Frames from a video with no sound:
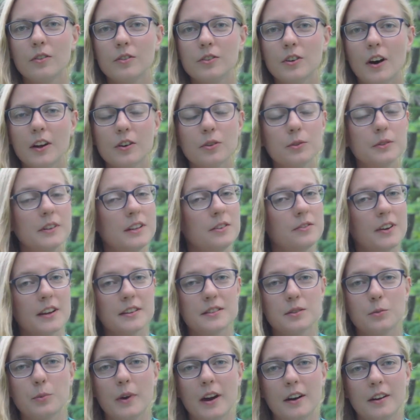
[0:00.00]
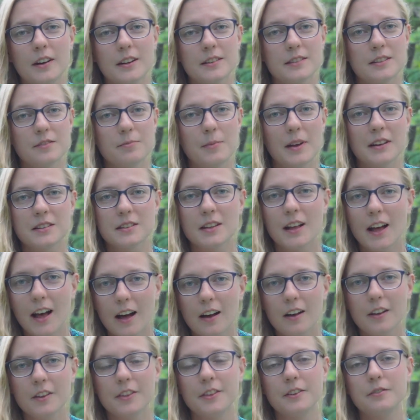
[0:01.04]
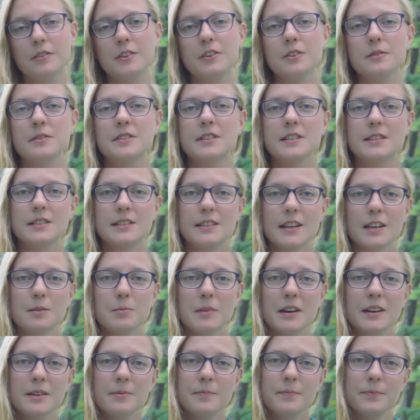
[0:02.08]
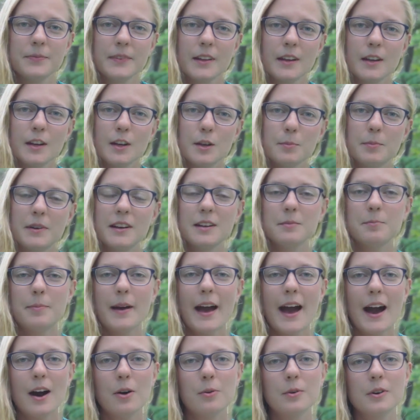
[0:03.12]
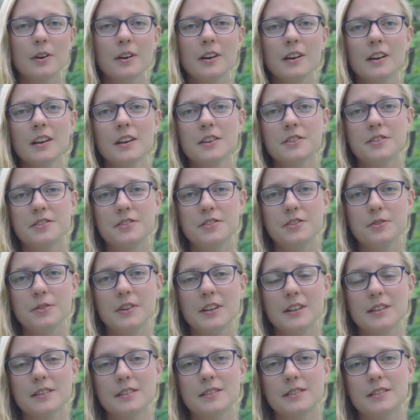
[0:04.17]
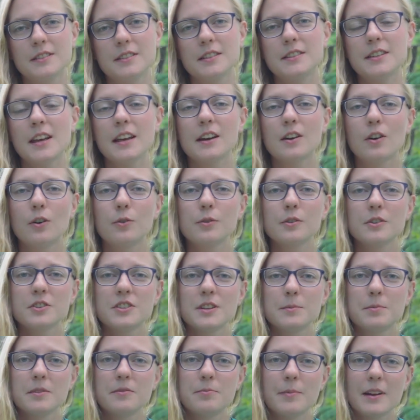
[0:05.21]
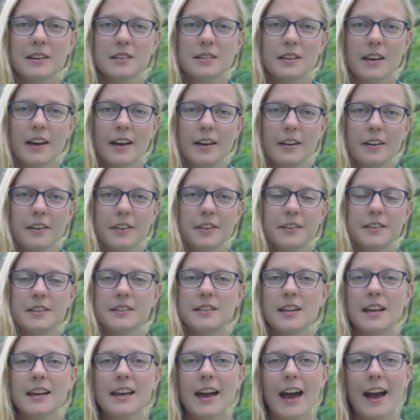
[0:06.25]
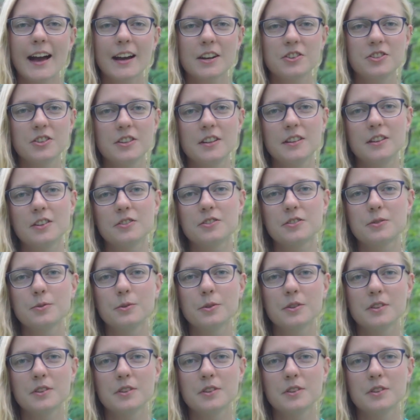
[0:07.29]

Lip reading: not only raise awareness of mental health and reduce the stigma, but empower students to take ownership of mental health, to take action in their school